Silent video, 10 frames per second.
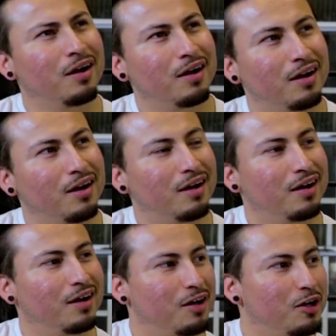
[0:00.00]

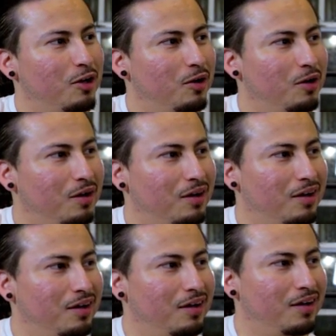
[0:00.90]

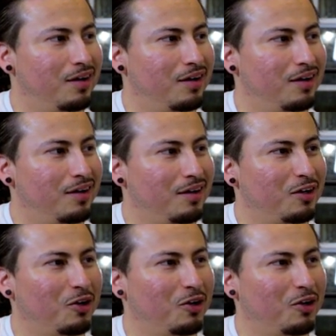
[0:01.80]
No words are spoken by the person on screen.